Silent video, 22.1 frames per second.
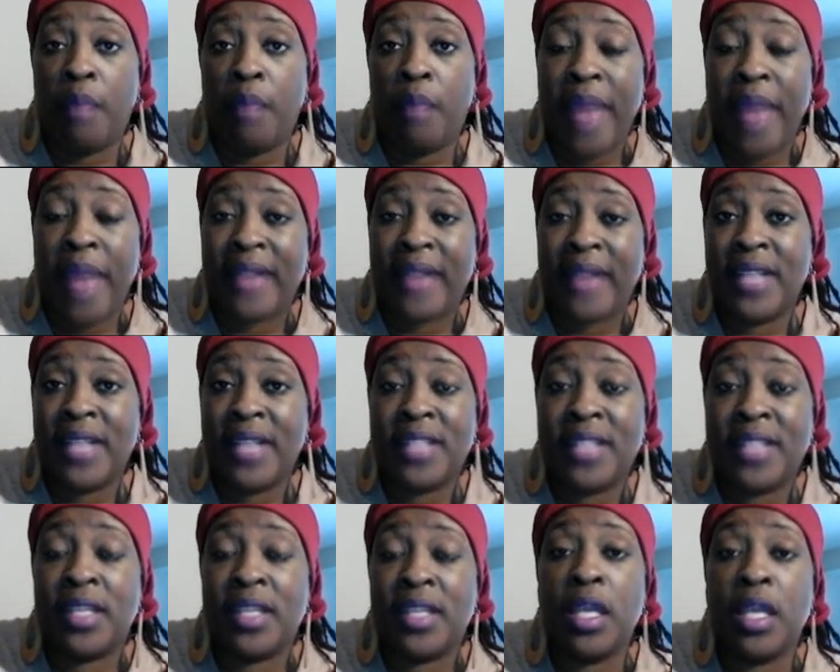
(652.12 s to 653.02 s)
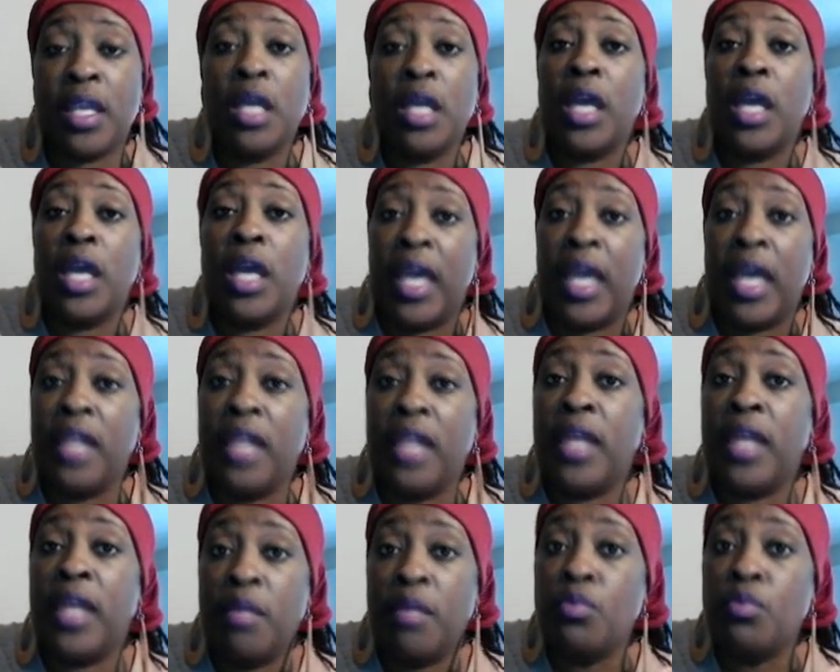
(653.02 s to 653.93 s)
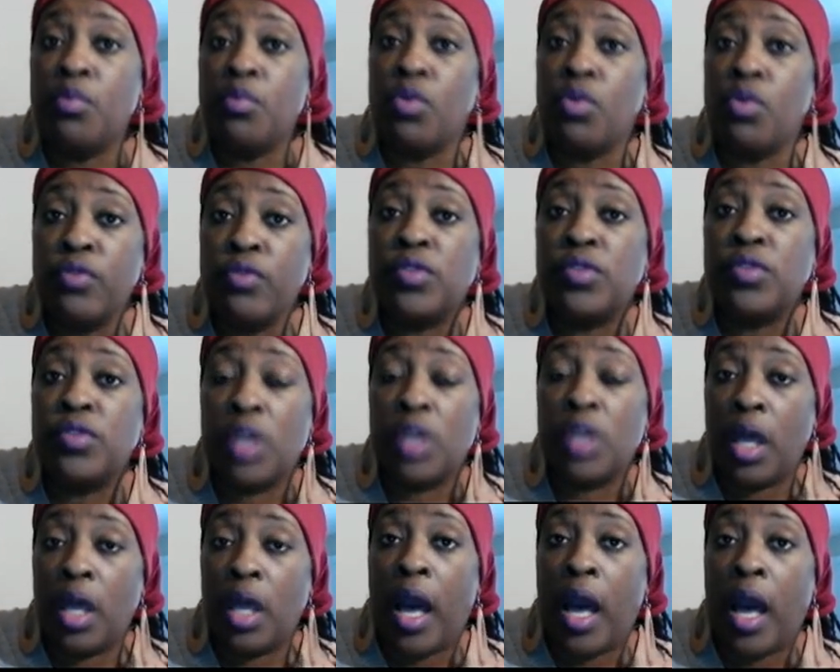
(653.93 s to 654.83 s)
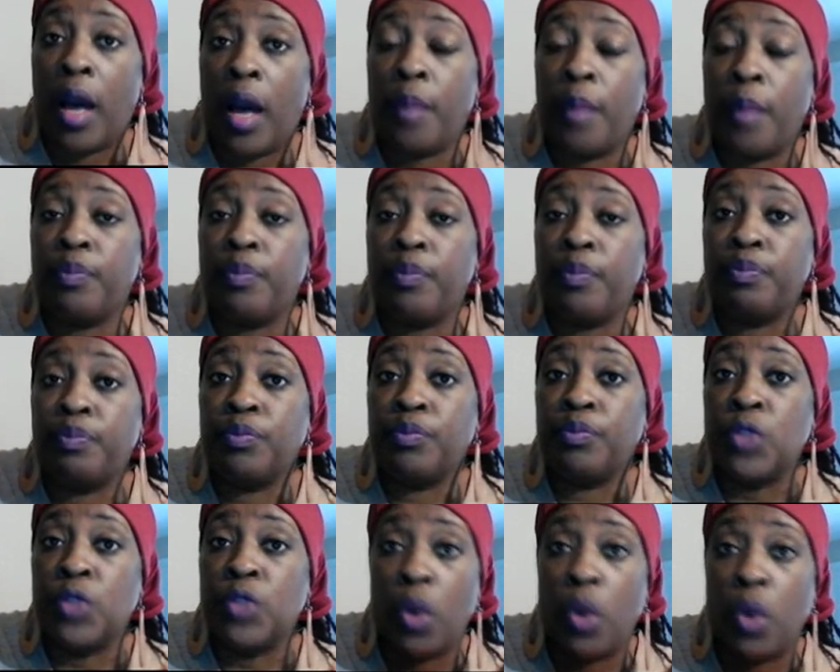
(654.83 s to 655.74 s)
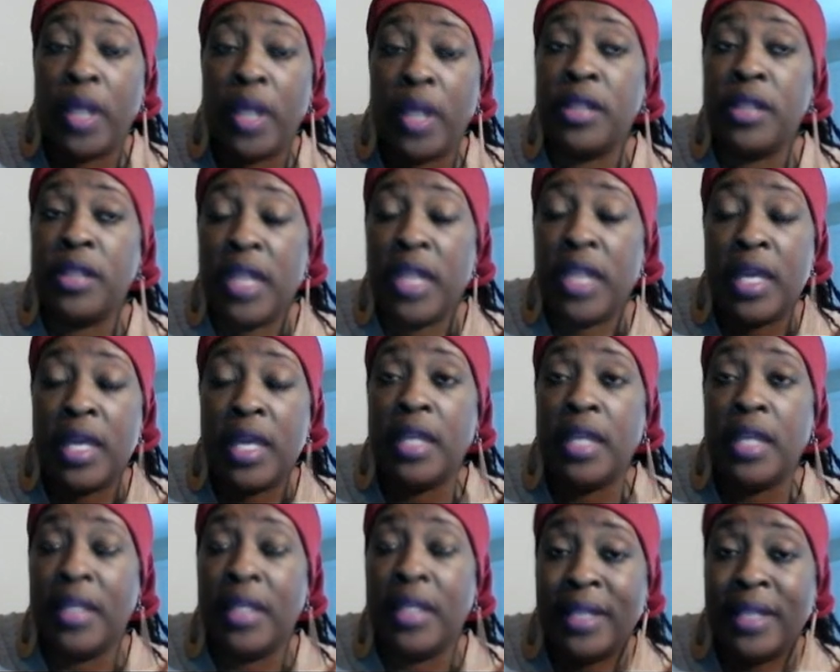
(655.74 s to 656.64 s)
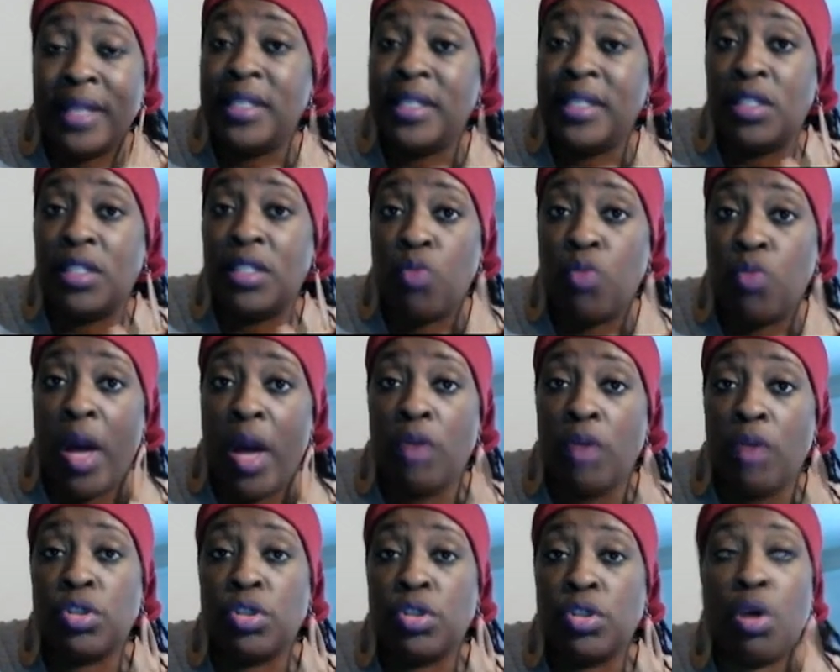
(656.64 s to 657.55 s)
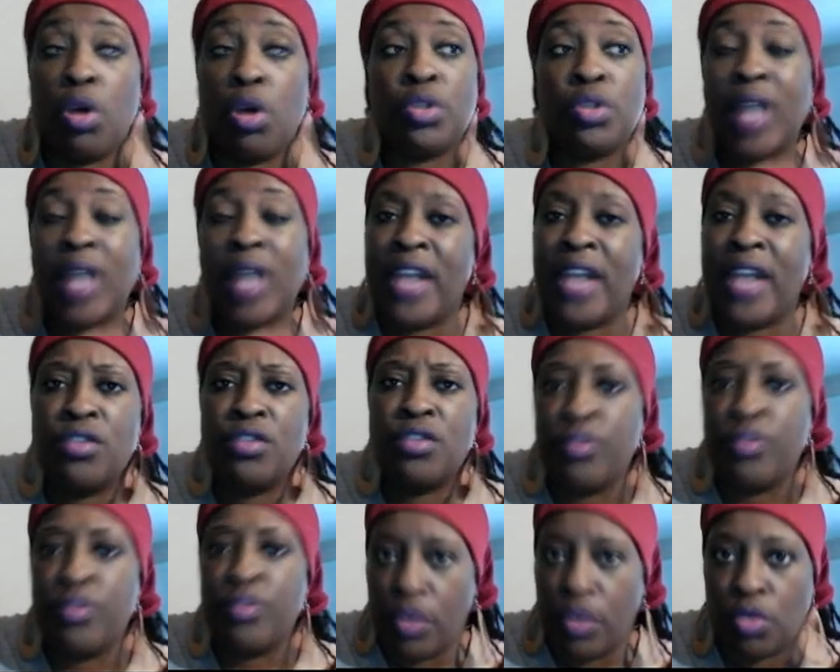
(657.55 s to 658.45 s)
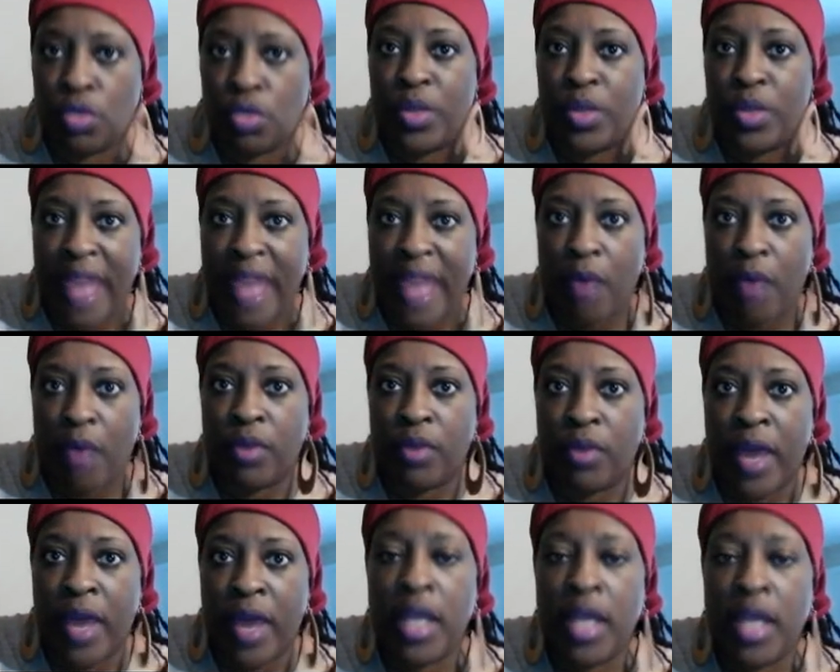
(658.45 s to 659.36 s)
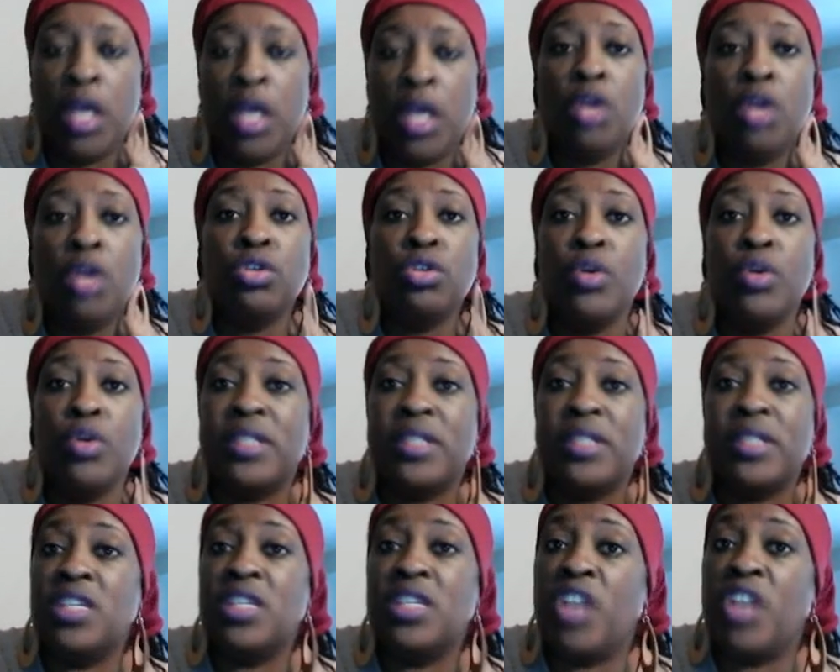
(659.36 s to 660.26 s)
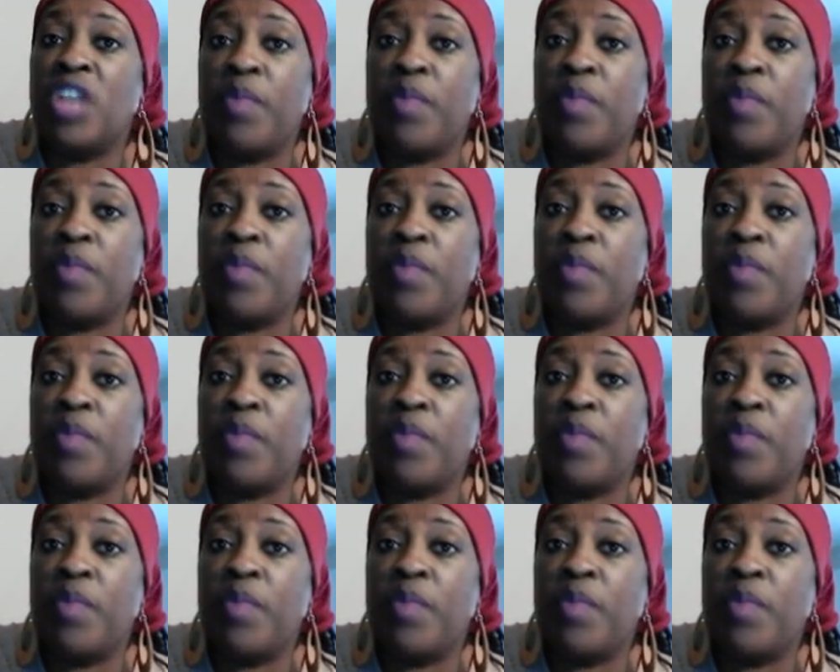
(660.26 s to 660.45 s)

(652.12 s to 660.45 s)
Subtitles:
back testing, it moves during the London as well. So it's kind of universal with that one, right? USD